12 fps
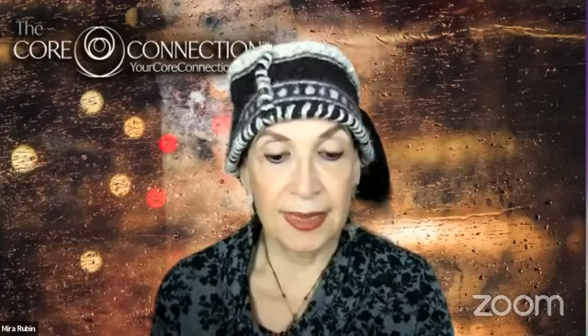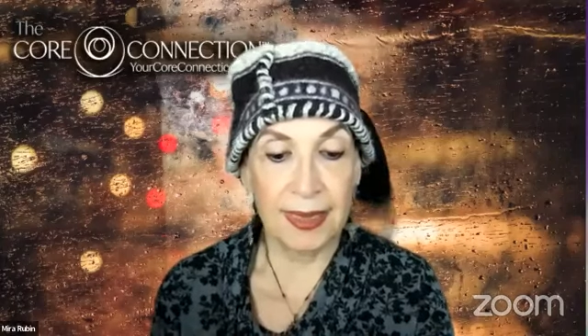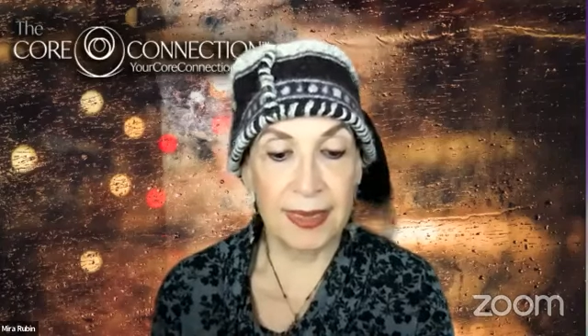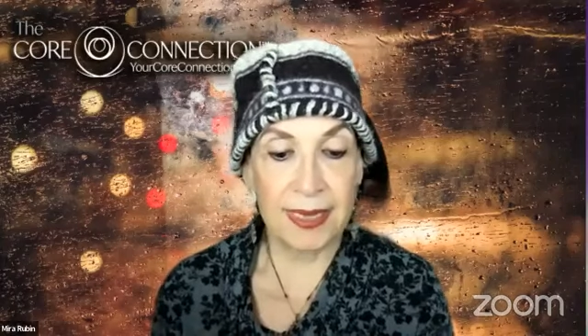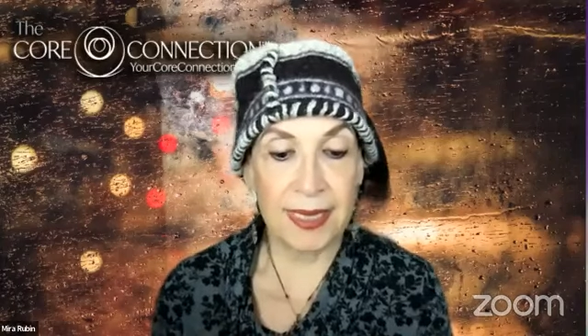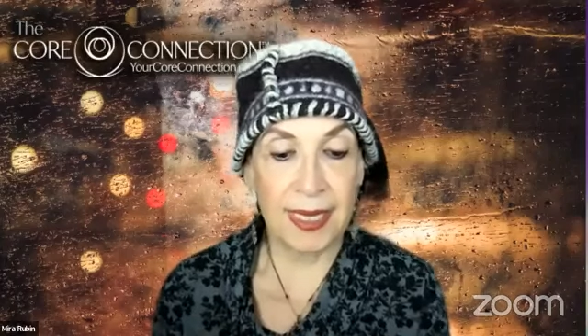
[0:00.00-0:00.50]

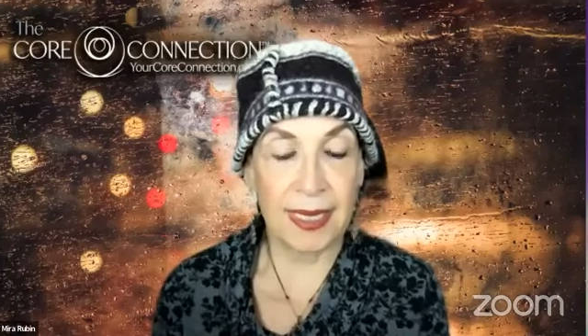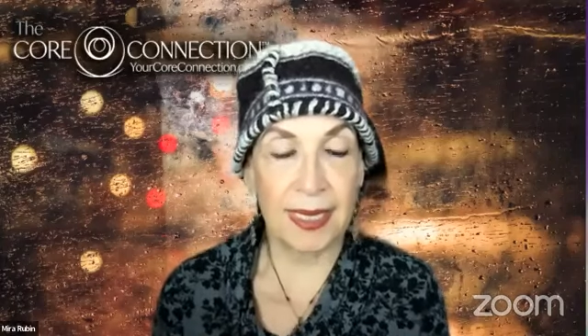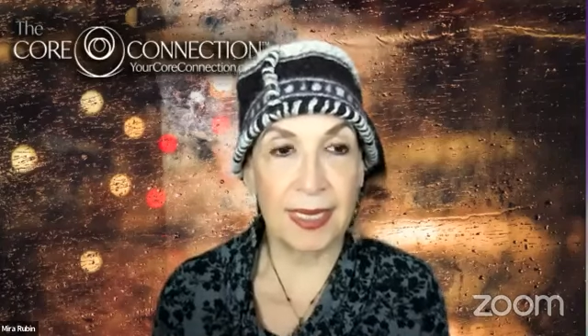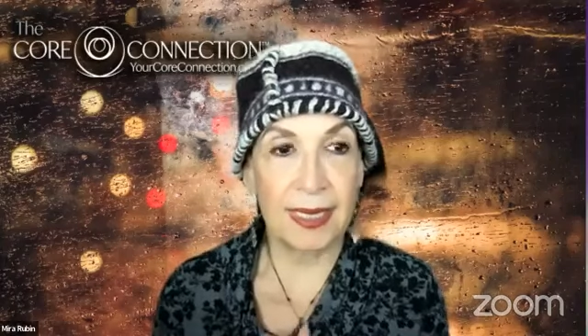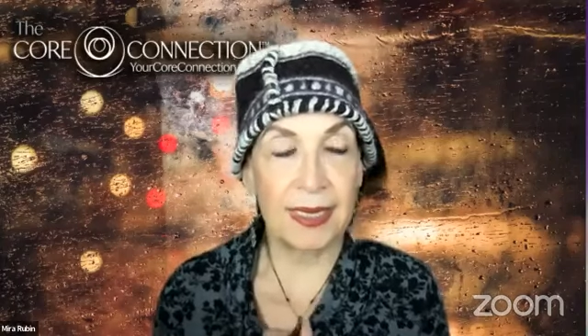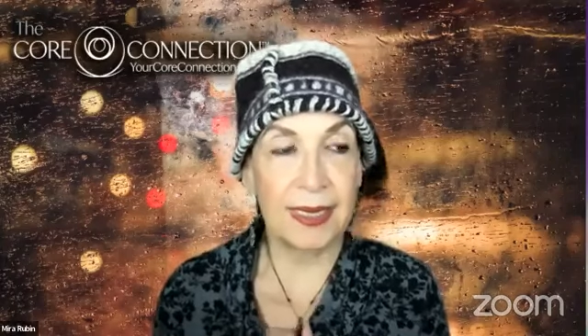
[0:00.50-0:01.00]
it's
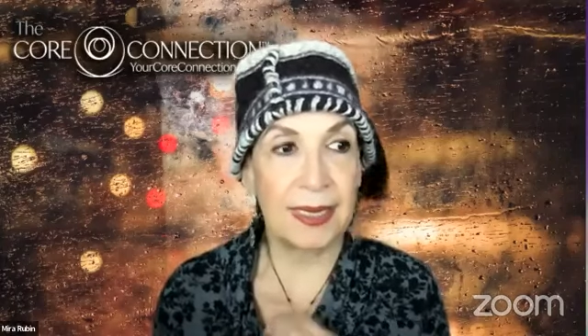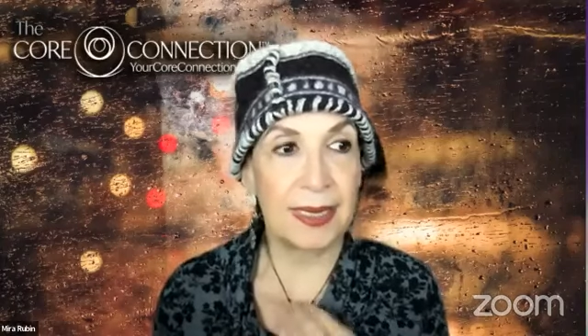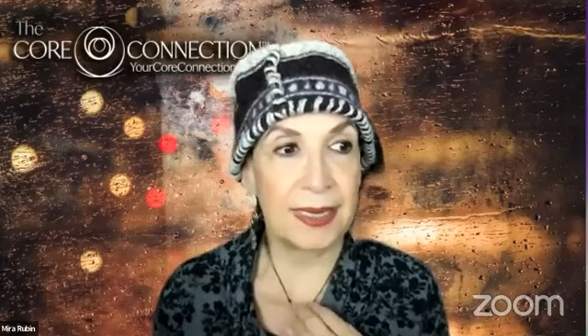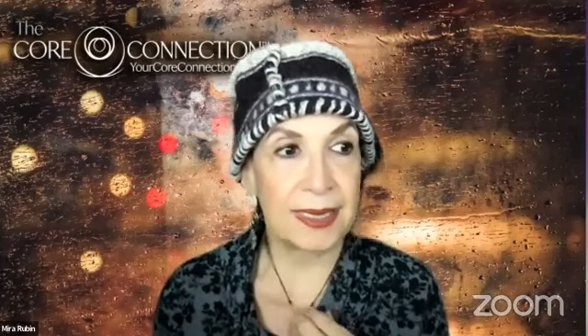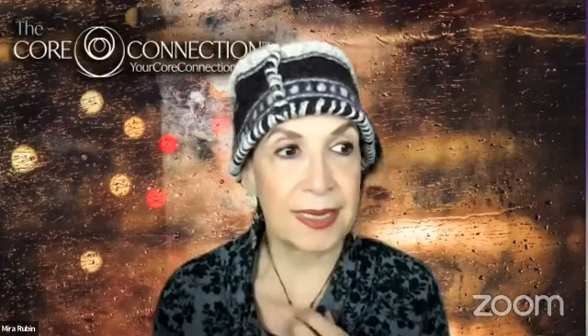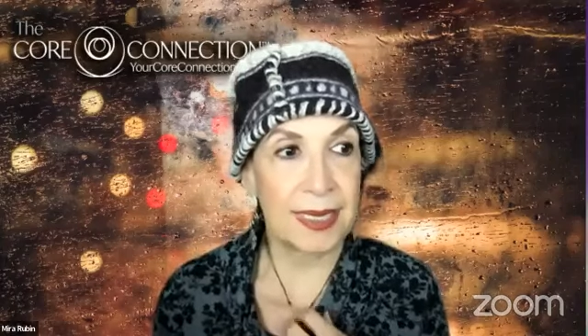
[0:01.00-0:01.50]
a
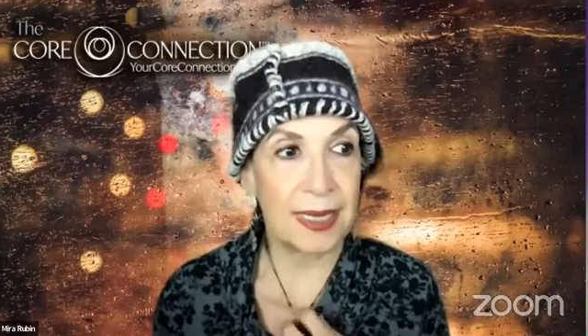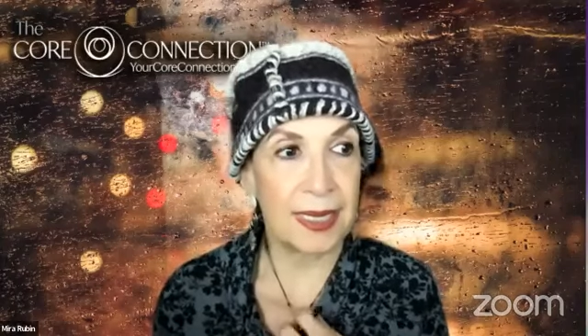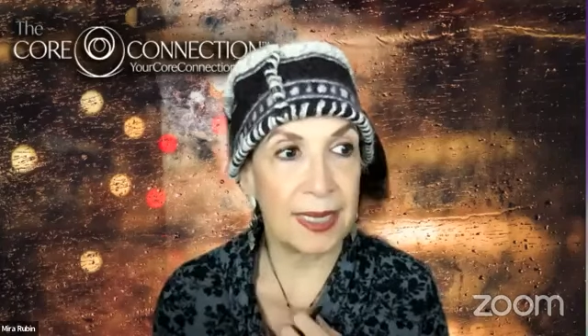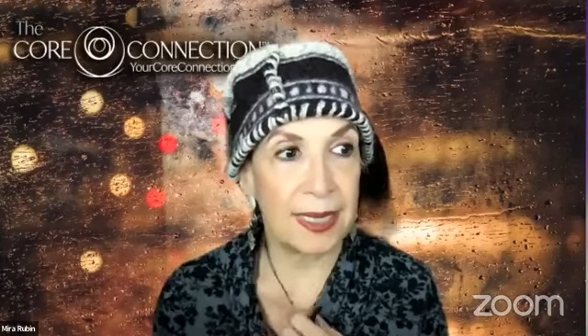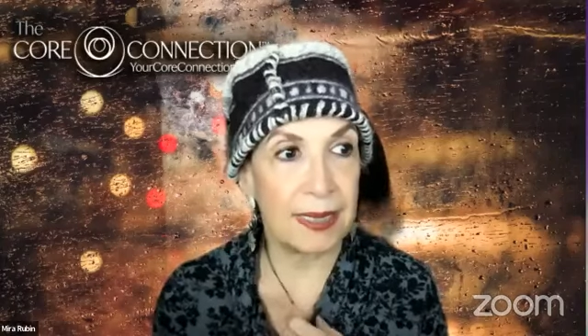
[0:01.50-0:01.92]
it's a